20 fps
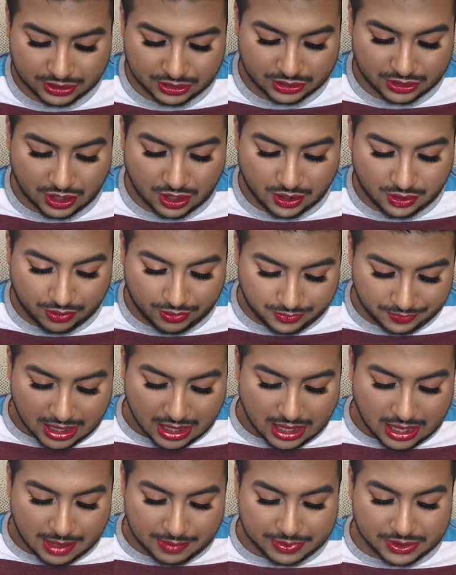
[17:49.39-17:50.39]
So
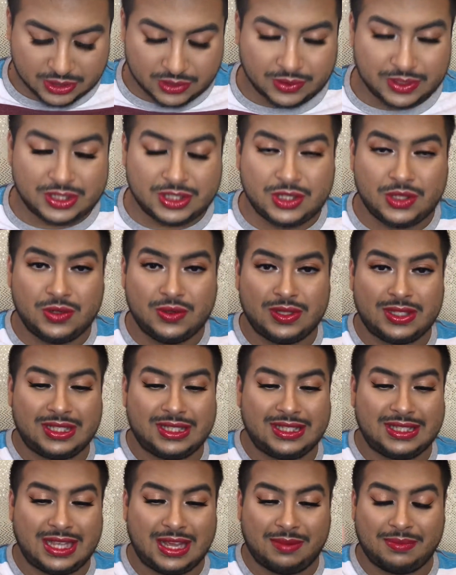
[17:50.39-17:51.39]
I'm just going to
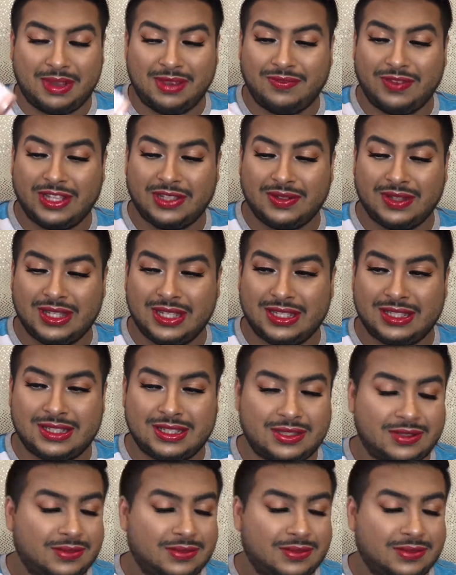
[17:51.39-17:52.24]
set my face with this.